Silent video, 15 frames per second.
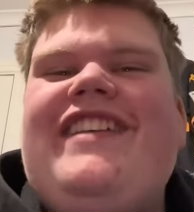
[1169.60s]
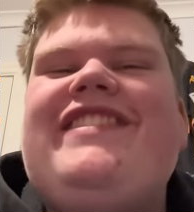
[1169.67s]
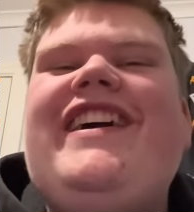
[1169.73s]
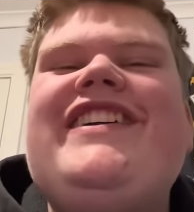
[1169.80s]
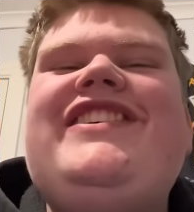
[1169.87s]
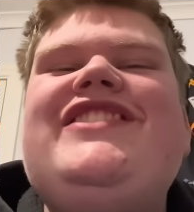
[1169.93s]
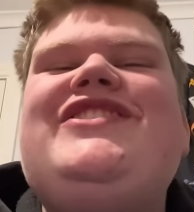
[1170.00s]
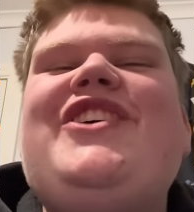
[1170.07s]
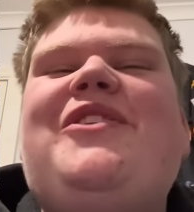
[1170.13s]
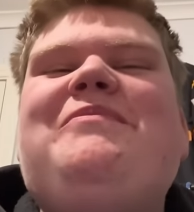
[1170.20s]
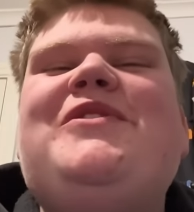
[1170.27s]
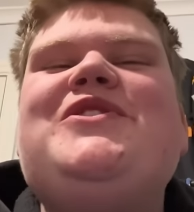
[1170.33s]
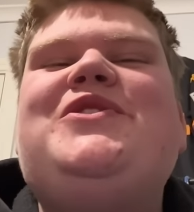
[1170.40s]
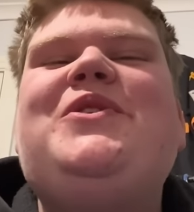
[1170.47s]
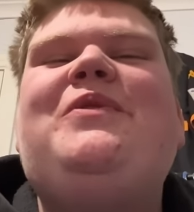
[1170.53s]
Thank you so
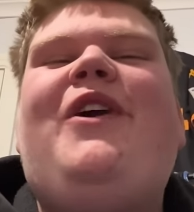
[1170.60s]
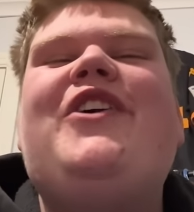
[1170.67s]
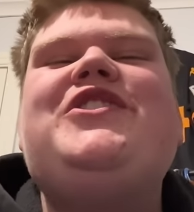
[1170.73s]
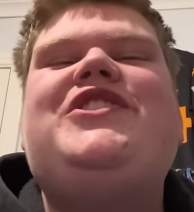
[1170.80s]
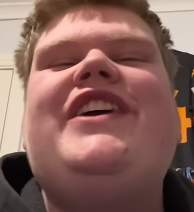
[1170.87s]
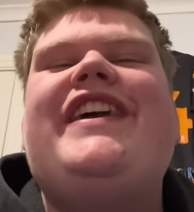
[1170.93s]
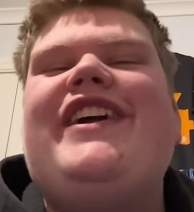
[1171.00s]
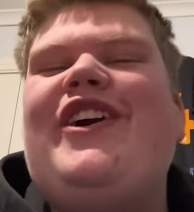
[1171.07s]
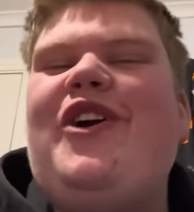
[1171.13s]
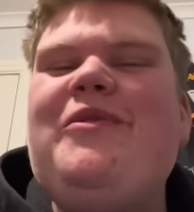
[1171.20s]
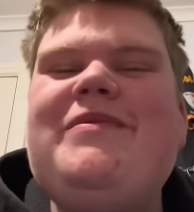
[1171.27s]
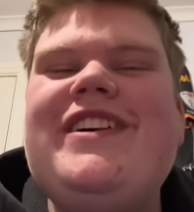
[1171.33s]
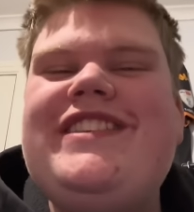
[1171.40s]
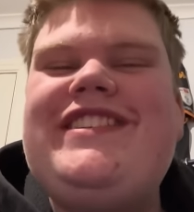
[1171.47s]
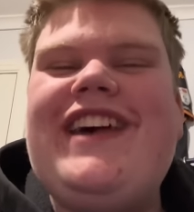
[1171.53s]
much for watching. Up
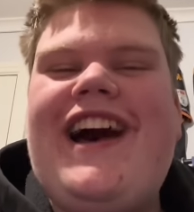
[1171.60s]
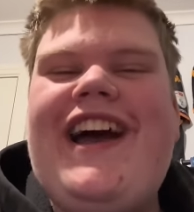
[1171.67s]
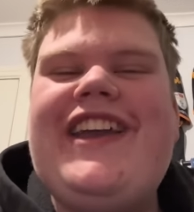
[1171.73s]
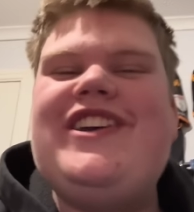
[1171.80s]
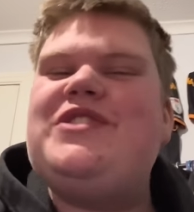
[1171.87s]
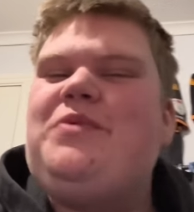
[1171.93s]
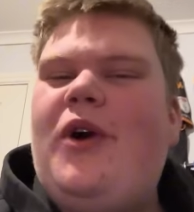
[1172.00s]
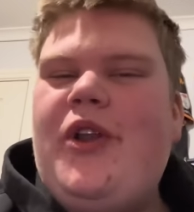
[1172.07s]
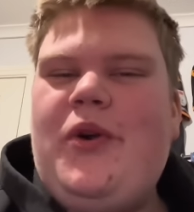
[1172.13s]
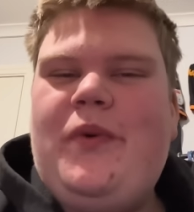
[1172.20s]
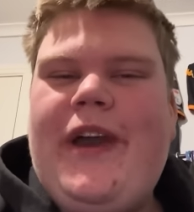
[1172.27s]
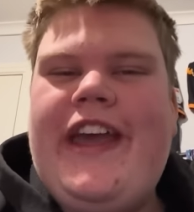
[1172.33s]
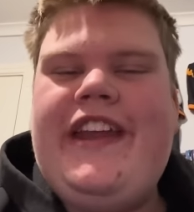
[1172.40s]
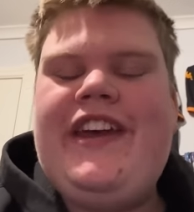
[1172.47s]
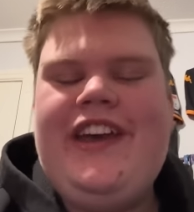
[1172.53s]
the Tigers, what a
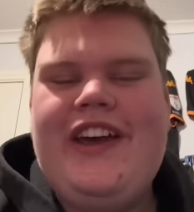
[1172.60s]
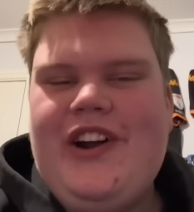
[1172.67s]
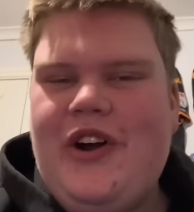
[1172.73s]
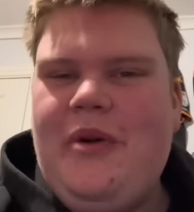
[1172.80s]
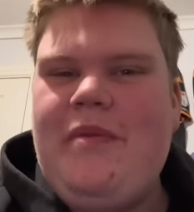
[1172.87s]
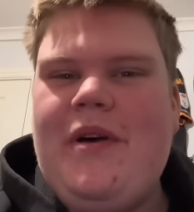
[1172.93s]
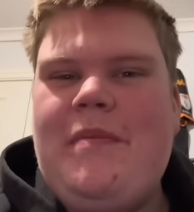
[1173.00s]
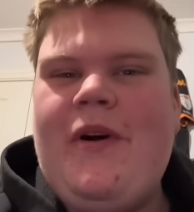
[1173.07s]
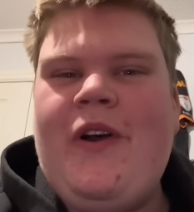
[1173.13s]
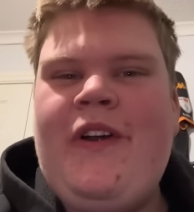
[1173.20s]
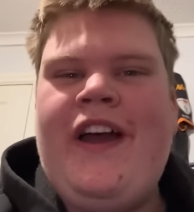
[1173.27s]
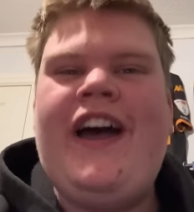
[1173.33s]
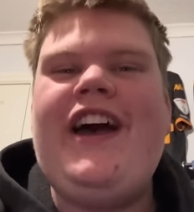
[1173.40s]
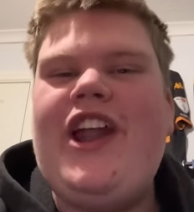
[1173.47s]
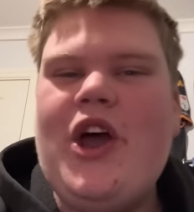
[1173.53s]
win. Up the
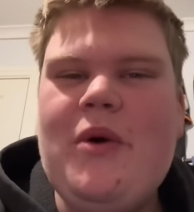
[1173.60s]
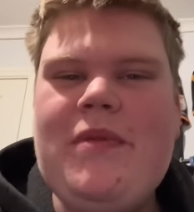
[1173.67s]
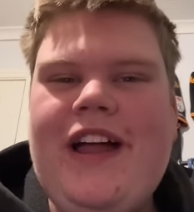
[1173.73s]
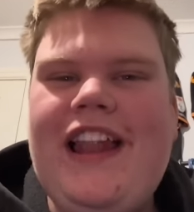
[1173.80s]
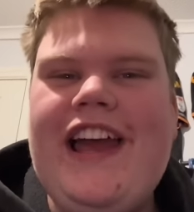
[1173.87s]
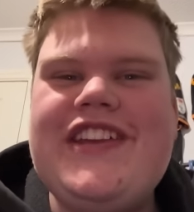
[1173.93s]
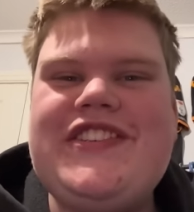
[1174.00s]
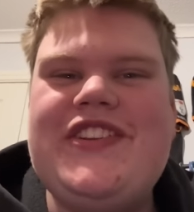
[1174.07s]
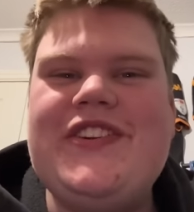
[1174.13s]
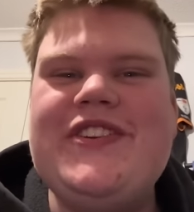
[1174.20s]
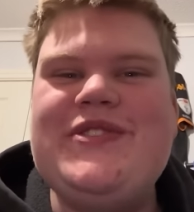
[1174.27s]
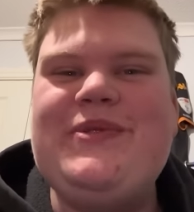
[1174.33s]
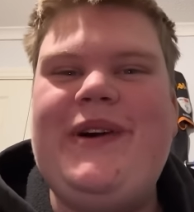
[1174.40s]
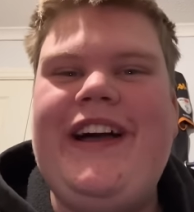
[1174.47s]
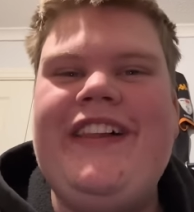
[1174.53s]
Boro and up the Leicester
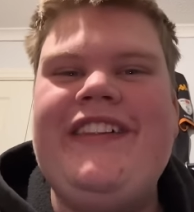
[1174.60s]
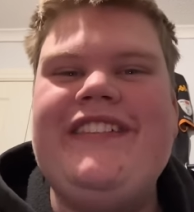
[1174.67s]
as well.